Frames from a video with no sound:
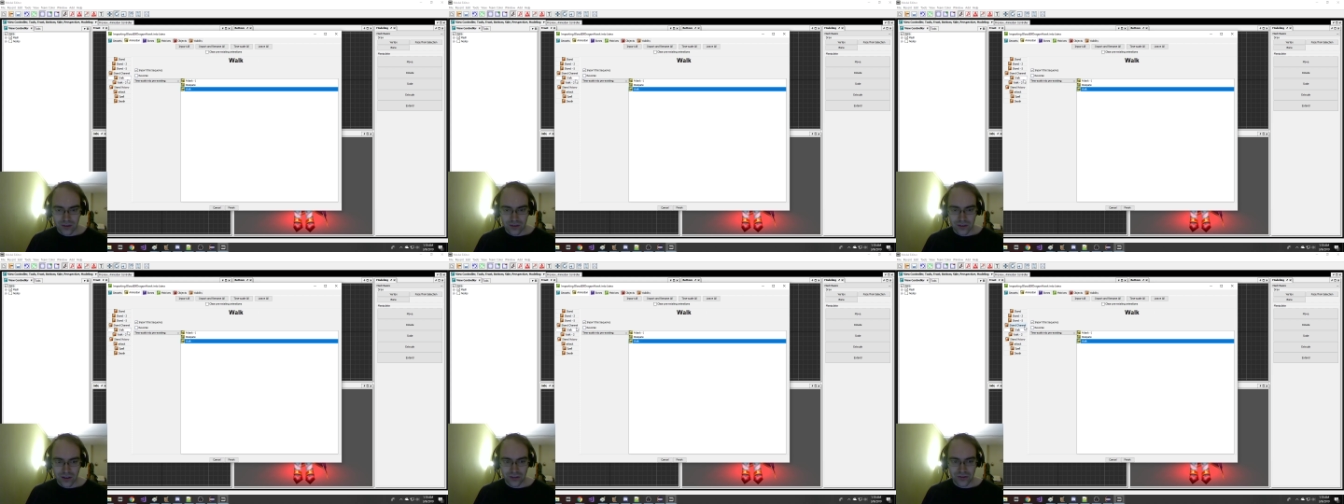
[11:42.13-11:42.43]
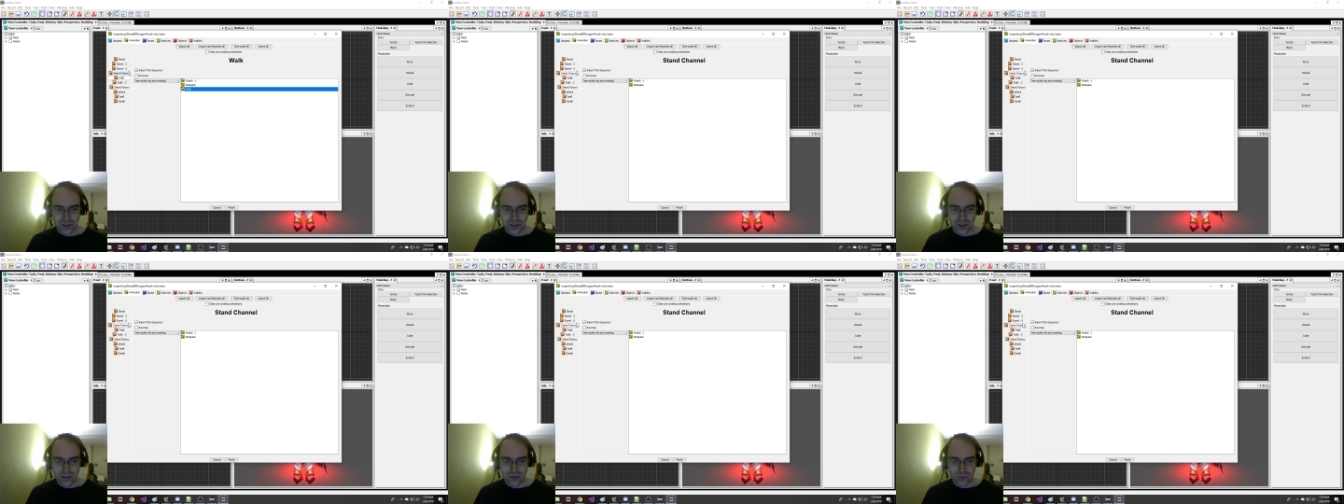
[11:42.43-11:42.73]

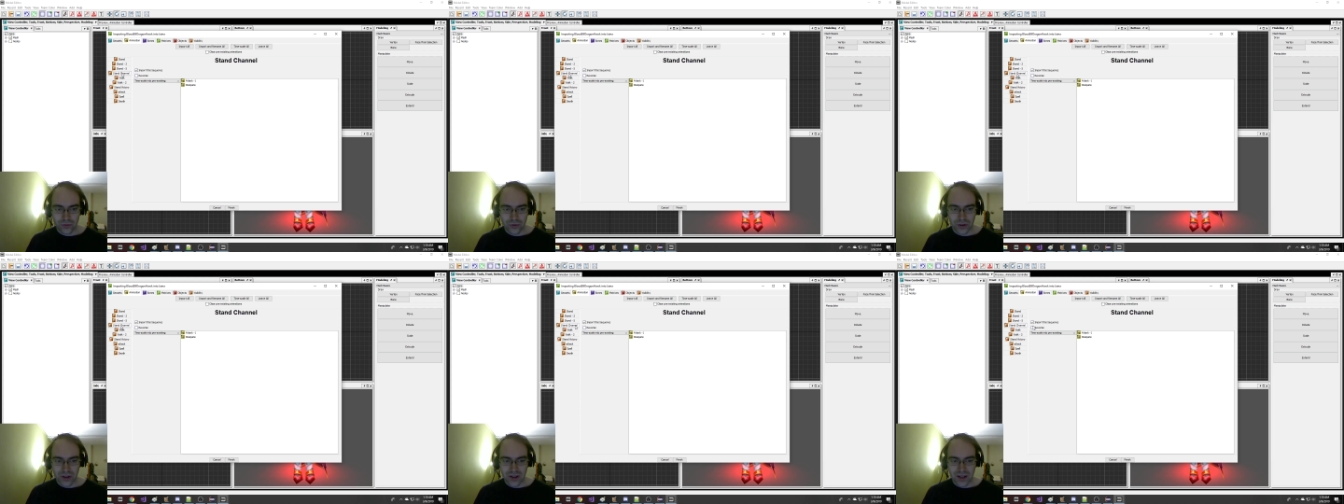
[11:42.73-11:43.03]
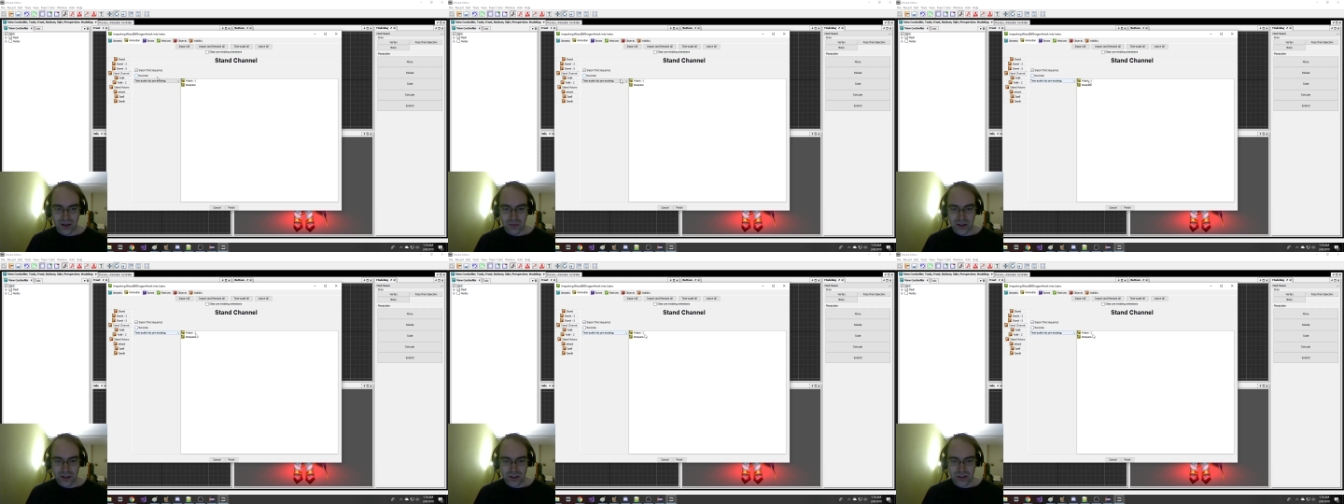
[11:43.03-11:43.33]
If for an
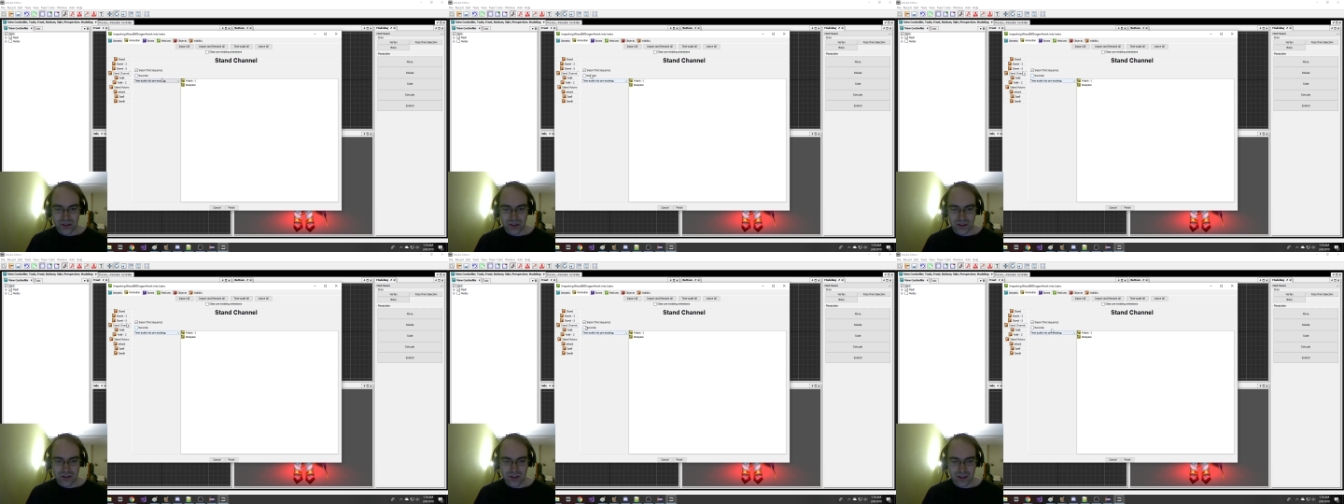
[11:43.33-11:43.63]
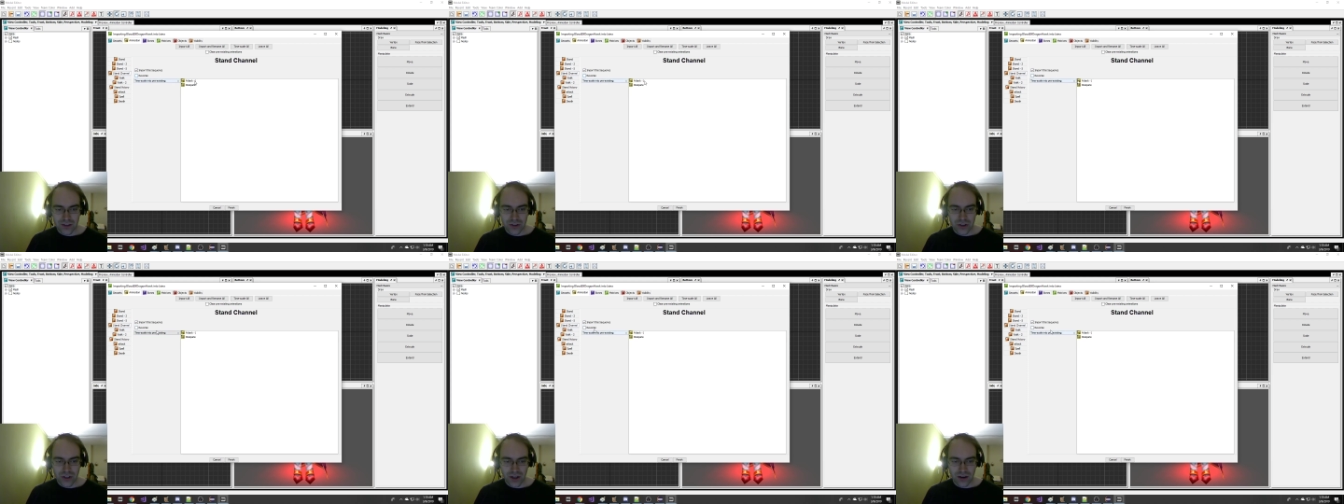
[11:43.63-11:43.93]
animation like
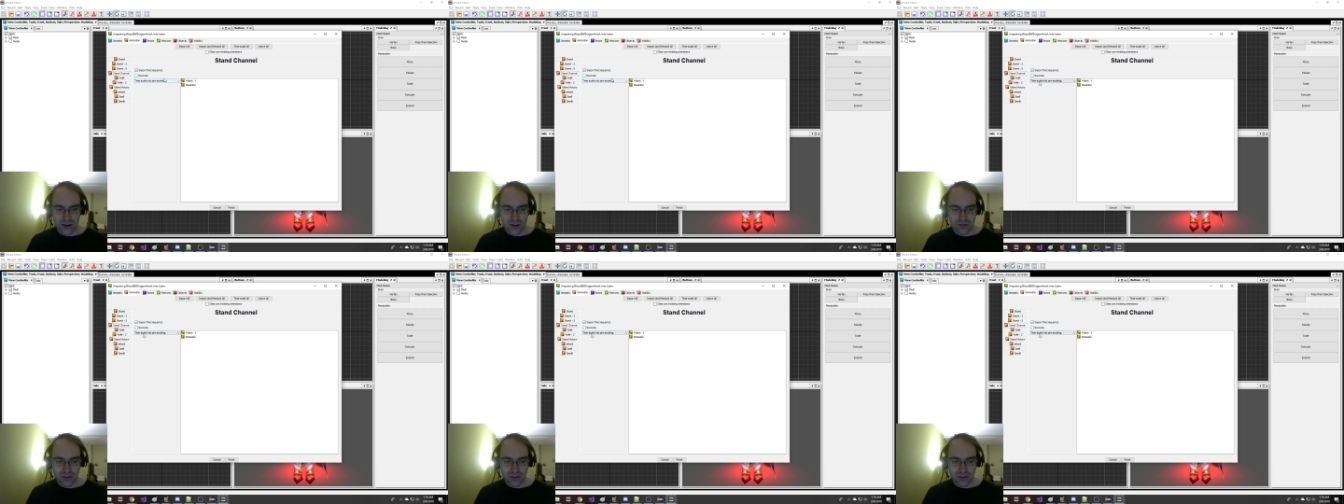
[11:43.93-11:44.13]
stand channel,